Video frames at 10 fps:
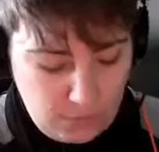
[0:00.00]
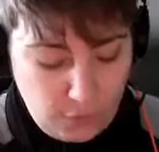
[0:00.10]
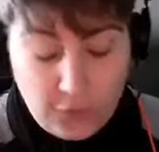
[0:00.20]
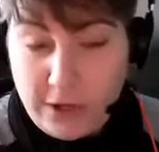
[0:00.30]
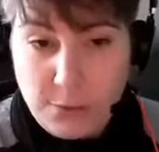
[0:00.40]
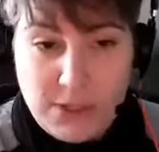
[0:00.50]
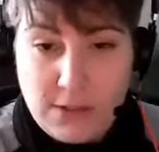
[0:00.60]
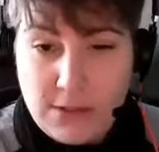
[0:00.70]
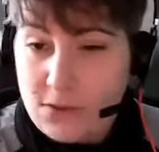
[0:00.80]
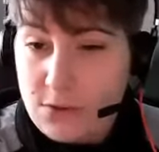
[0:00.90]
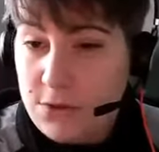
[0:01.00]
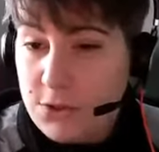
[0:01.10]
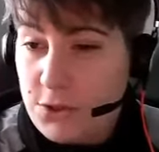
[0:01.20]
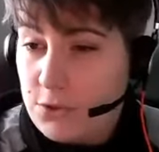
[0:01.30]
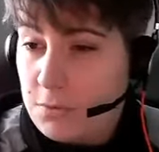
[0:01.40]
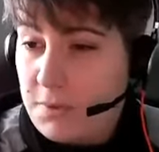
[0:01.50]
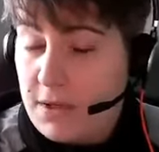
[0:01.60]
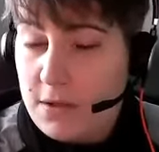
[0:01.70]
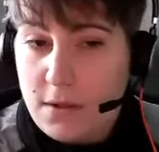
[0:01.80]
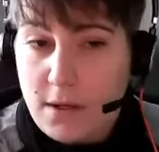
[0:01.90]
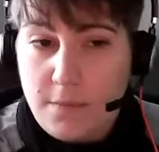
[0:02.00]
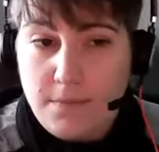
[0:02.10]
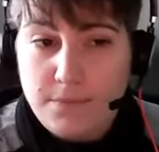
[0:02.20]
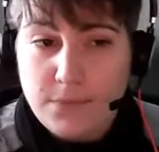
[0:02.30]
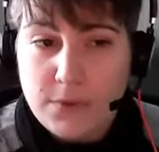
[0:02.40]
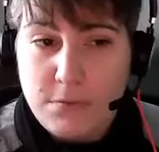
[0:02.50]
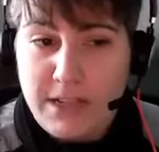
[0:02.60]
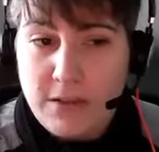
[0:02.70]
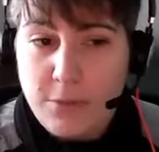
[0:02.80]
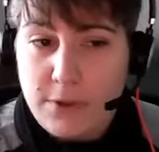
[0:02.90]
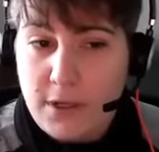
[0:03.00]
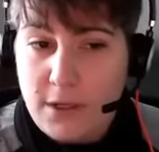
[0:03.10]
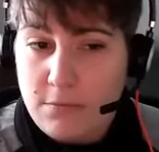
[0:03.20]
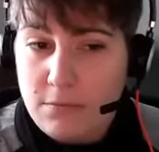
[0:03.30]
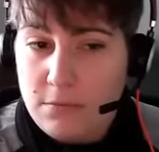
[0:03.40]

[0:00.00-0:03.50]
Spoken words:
Fragrances also shows up in metalworking.